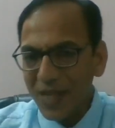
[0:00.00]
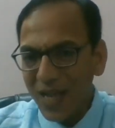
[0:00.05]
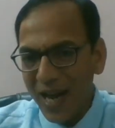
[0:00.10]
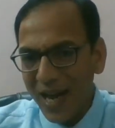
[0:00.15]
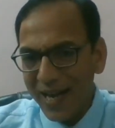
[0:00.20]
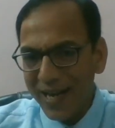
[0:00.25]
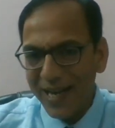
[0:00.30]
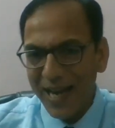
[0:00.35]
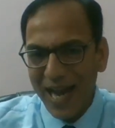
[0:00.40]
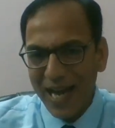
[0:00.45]

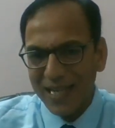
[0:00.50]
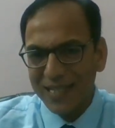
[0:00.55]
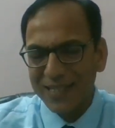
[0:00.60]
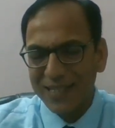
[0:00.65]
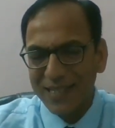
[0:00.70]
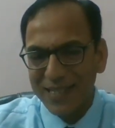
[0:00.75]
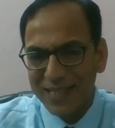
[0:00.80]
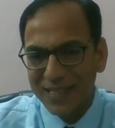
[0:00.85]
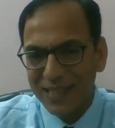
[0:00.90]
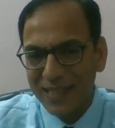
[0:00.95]
And
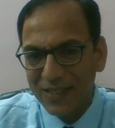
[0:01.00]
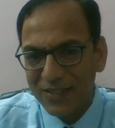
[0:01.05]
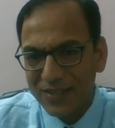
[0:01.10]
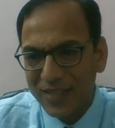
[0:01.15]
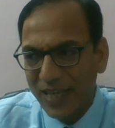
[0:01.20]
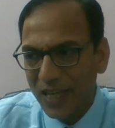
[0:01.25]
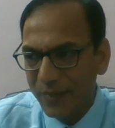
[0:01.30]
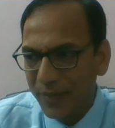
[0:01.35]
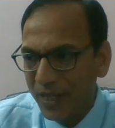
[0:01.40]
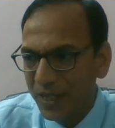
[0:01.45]
next is the
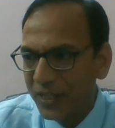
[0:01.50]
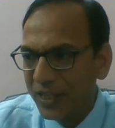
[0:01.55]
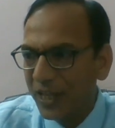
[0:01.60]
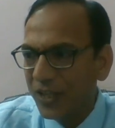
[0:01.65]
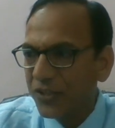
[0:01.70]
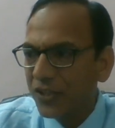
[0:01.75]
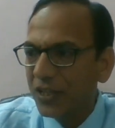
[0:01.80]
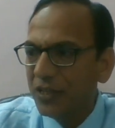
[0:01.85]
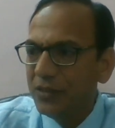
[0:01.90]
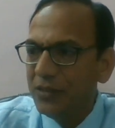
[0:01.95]

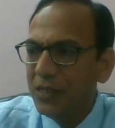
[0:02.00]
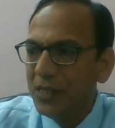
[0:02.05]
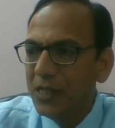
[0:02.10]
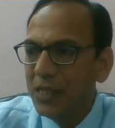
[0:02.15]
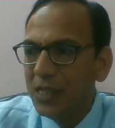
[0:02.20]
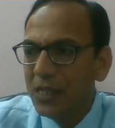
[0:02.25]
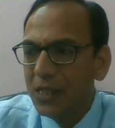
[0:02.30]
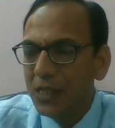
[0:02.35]
sedimentation.